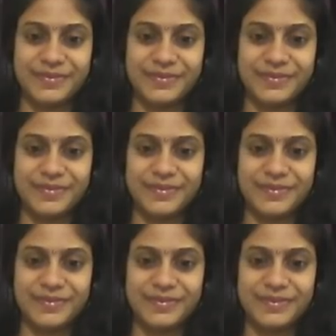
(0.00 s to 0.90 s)

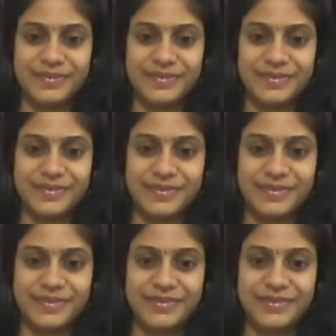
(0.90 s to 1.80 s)

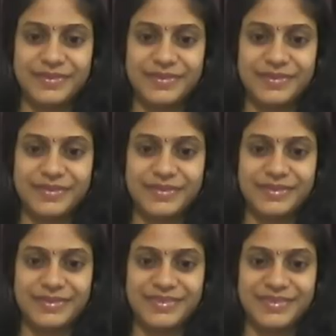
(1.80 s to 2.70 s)

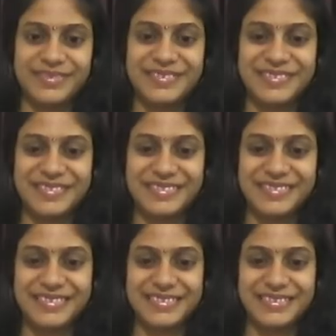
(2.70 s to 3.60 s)

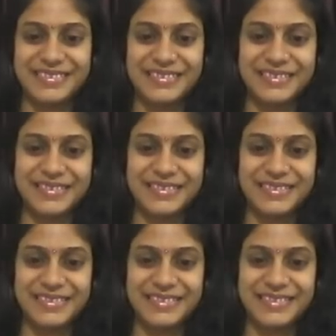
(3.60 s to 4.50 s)

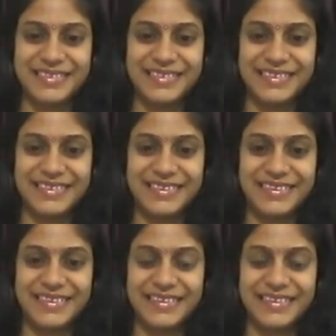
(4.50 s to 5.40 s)

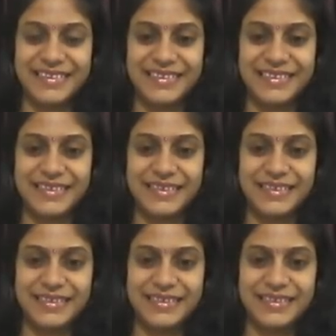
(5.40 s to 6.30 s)

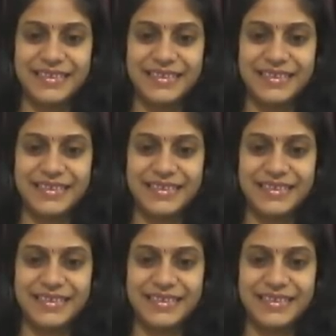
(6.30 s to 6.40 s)
(silent)